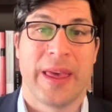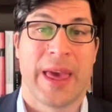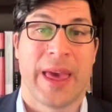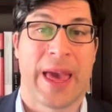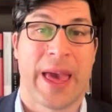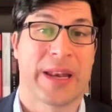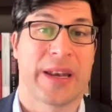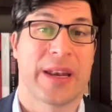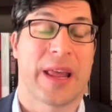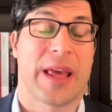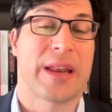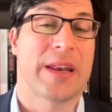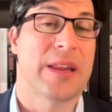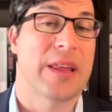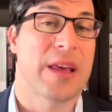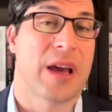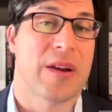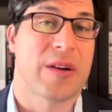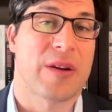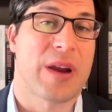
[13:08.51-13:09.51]
And the
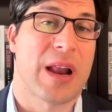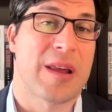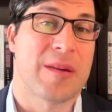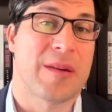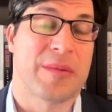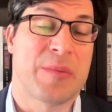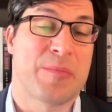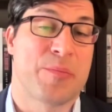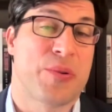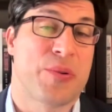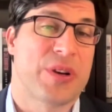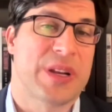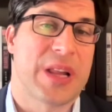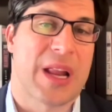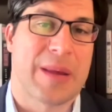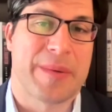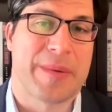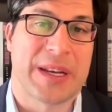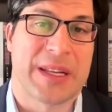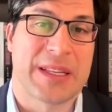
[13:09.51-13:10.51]
other important
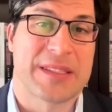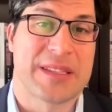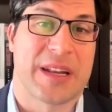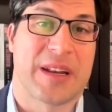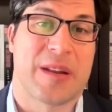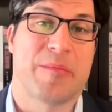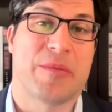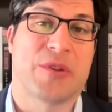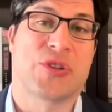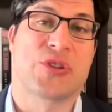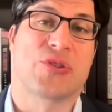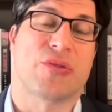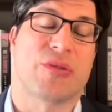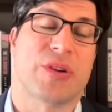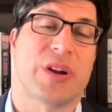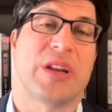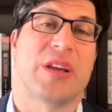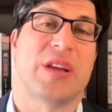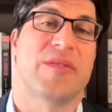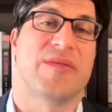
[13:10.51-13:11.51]
element is that the
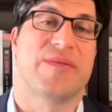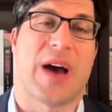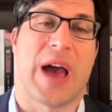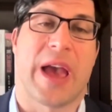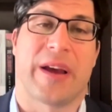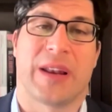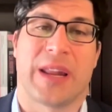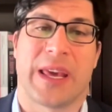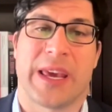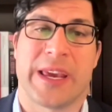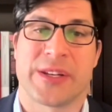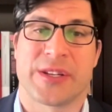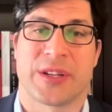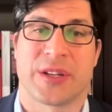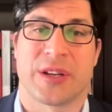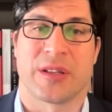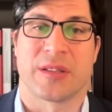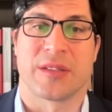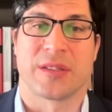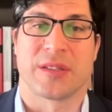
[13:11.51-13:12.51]
majority of
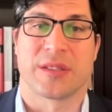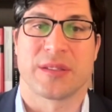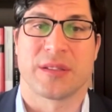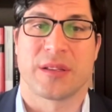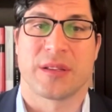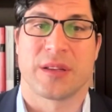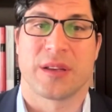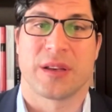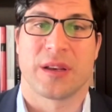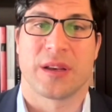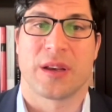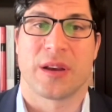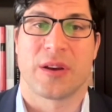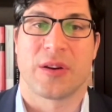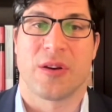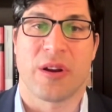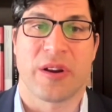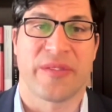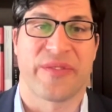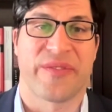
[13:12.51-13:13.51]
violations
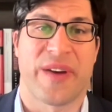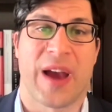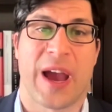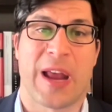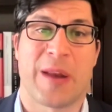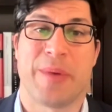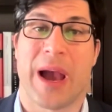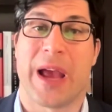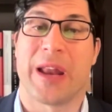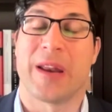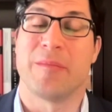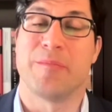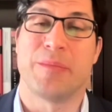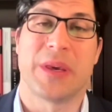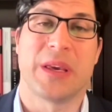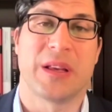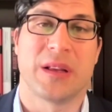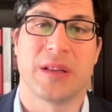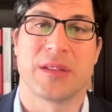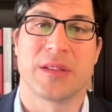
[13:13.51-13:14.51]
codified by the
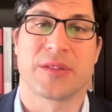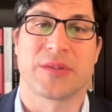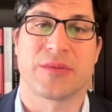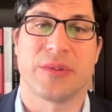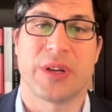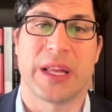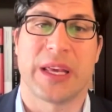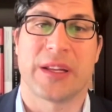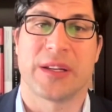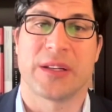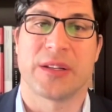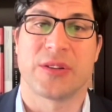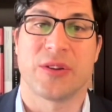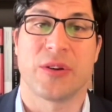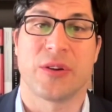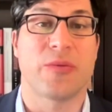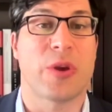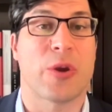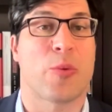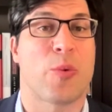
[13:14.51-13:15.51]
bills really
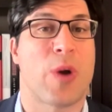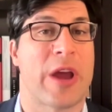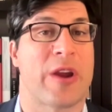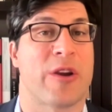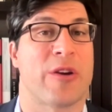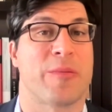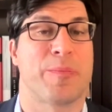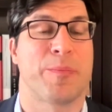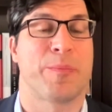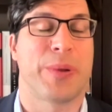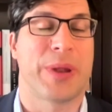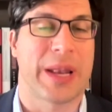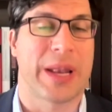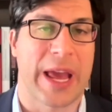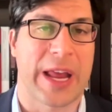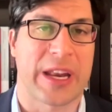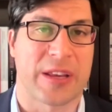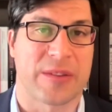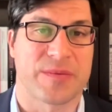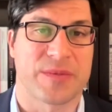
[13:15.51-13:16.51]
don't require
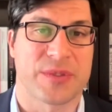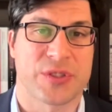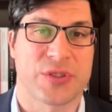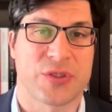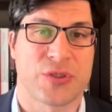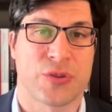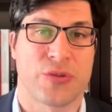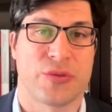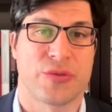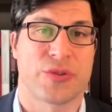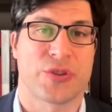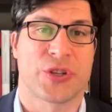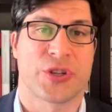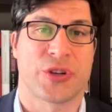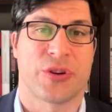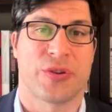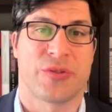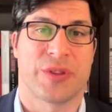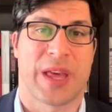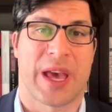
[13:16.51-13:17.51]
plaintiffs to
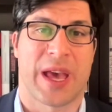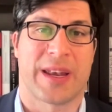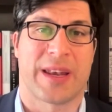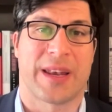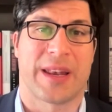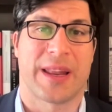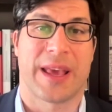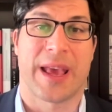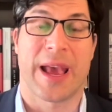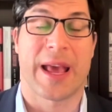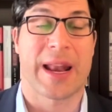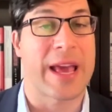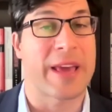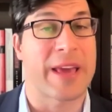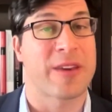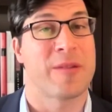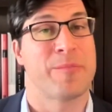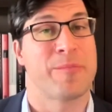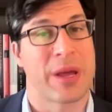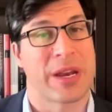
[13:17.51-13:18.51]
show that
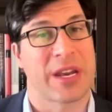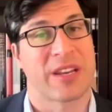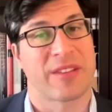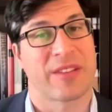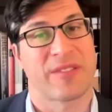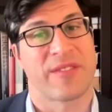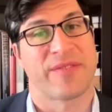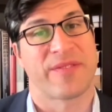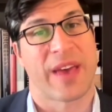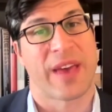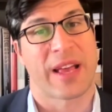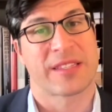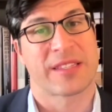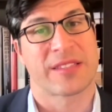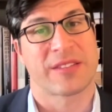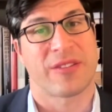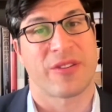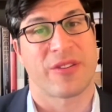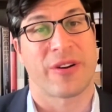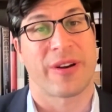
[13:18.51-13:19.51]
anti-competitive
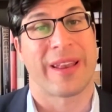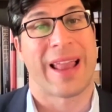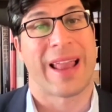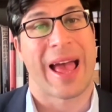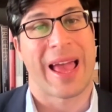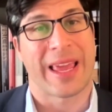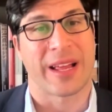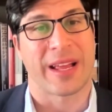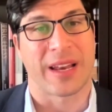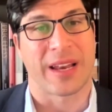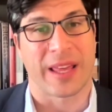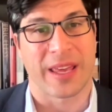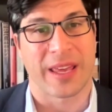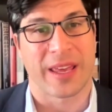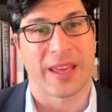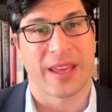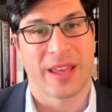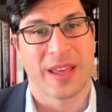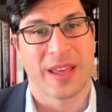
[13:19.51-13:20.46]
effects are likely.